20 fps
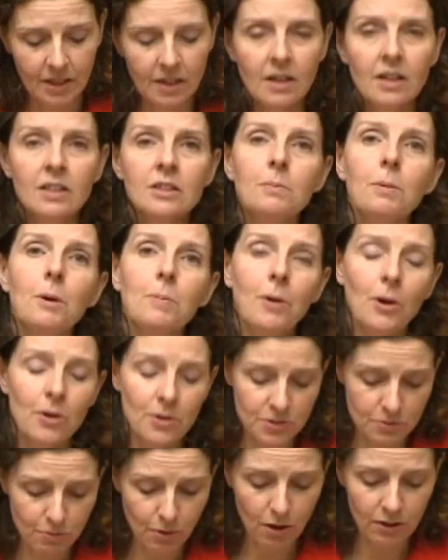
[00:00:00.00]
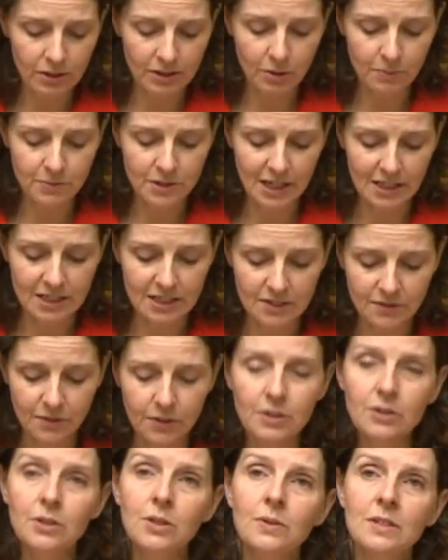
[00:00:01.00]
The proposed role and objectives
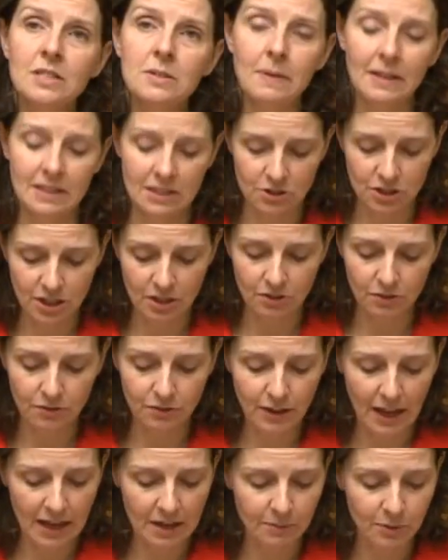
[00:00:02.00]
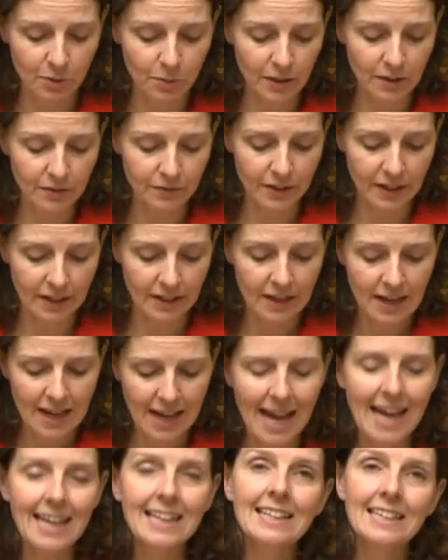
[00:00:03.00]
for the new Inspector General for Animal Welfare
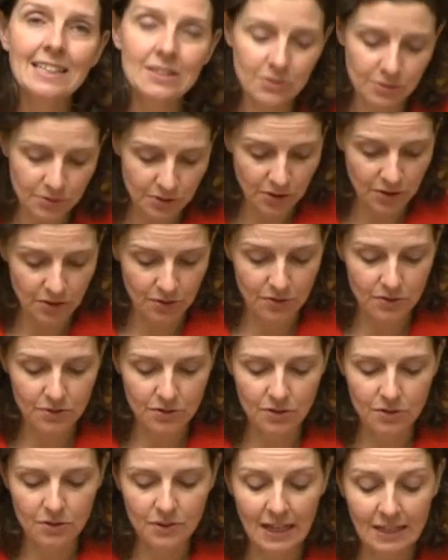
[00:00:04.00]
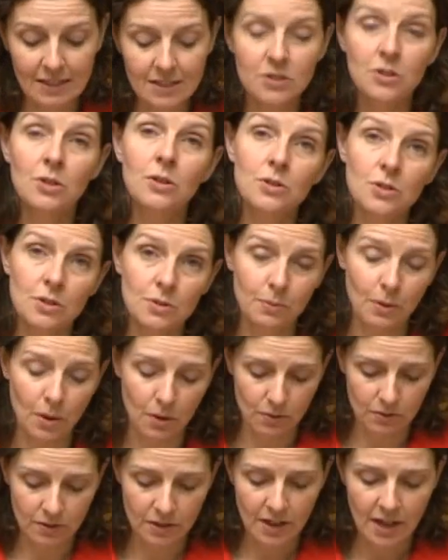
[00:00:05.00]
add little that is new to the
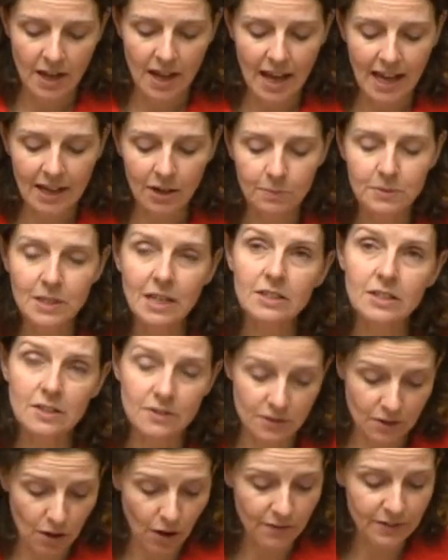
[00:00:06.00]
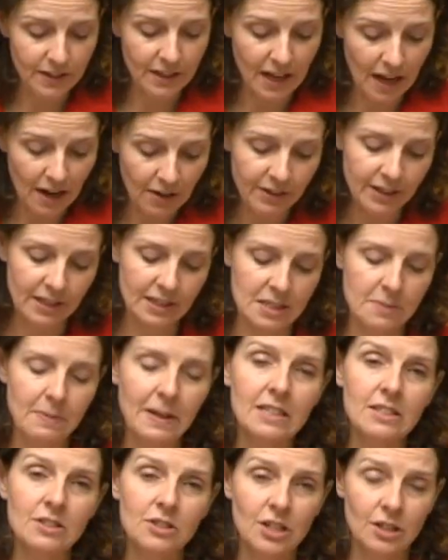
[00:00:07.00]
role and objectives of the current
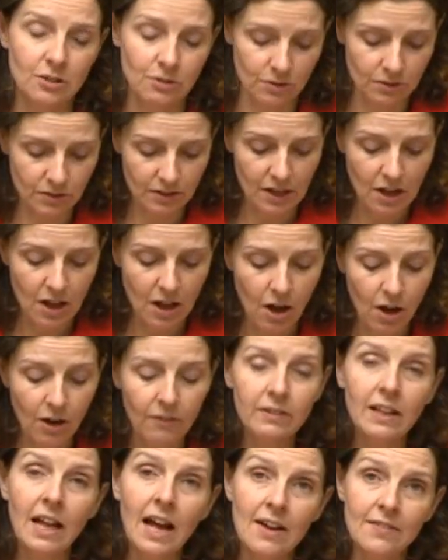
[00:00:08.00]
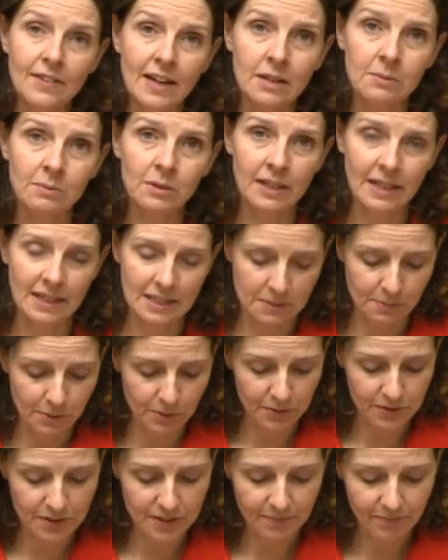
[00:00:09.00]
Inspector General of live animal
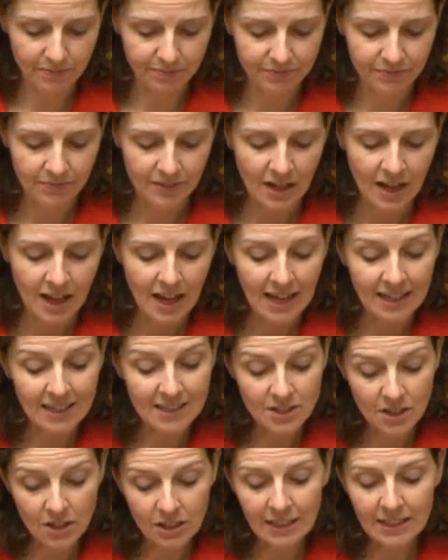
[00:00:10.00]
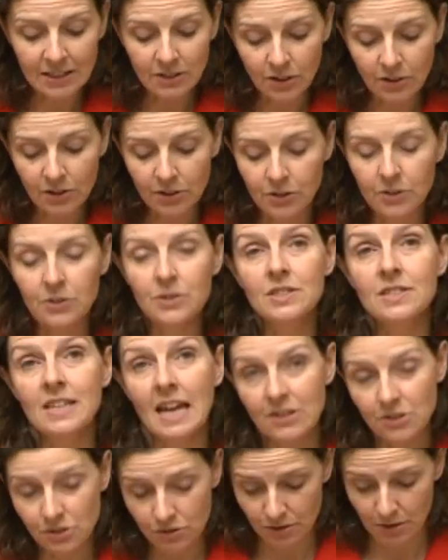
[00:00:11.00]
exports. And it's certainly not a new
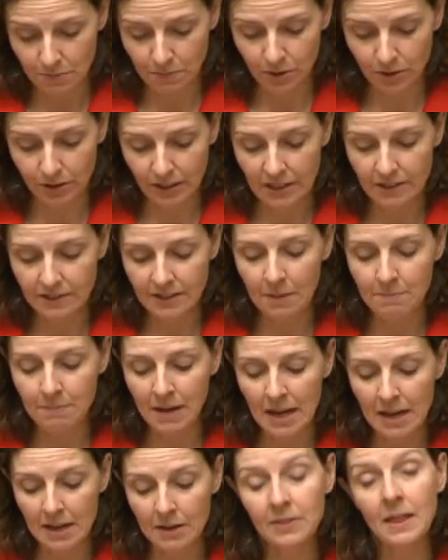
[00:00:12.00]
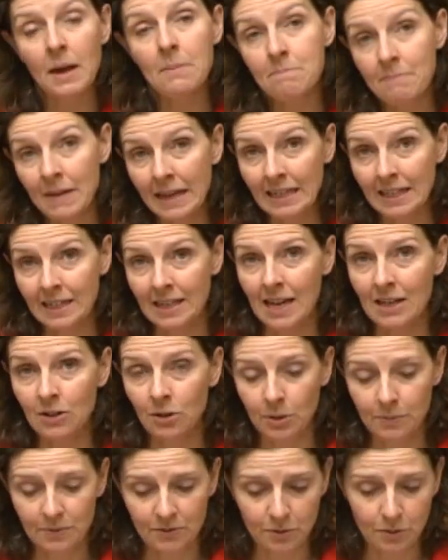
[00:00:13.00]
statutory body that many had
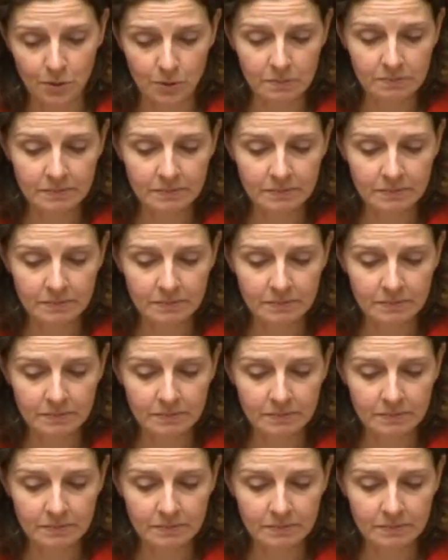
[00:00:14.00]
hoped for.